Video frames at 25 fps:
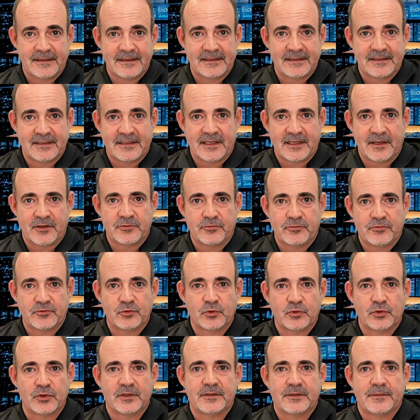Skill
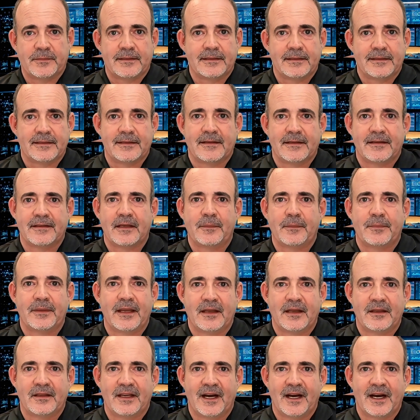4.
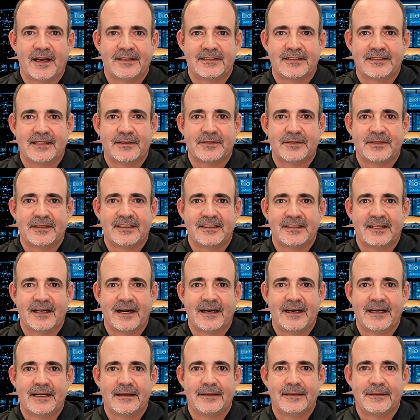Thumbnail concept
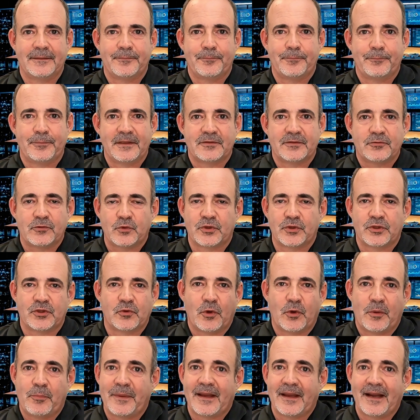design before
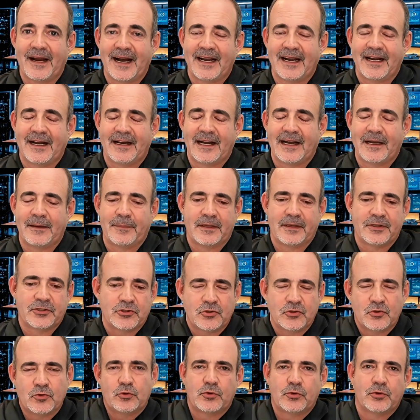you open any image
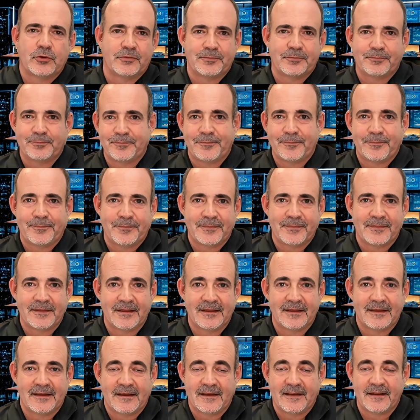tool.
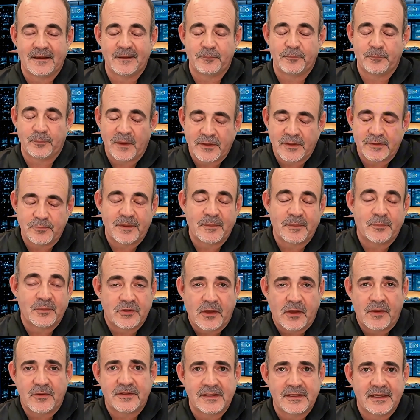Most people
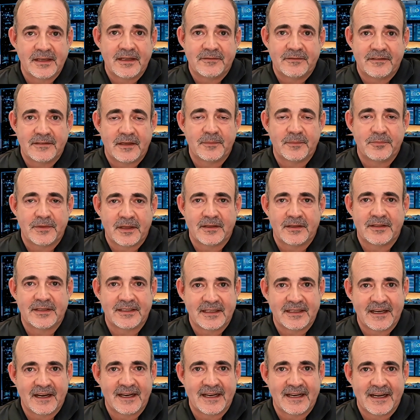don't think of thumbnail
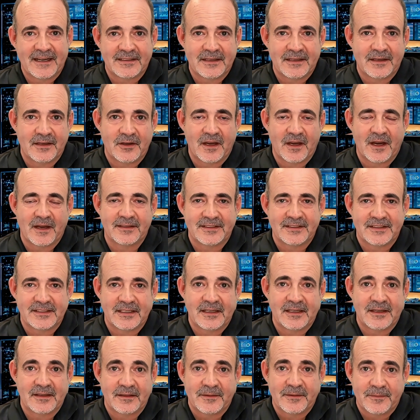design as a Claude
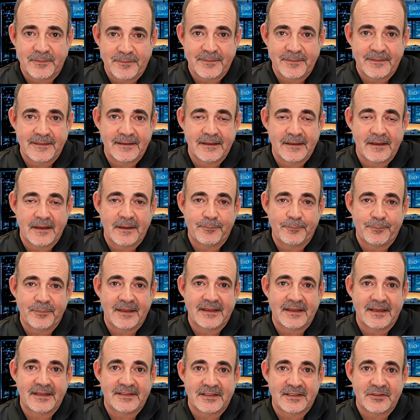skill,
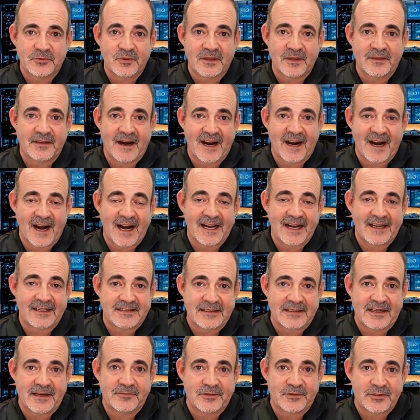but this is one of the
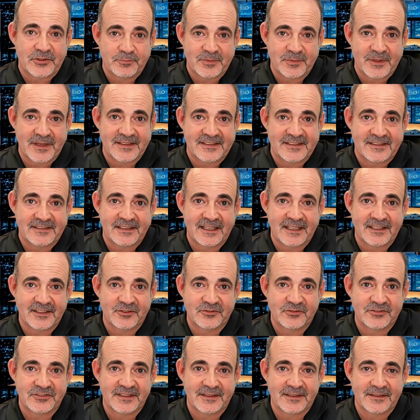highest leverage places I
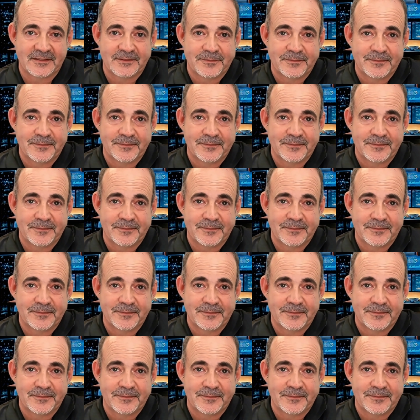use it.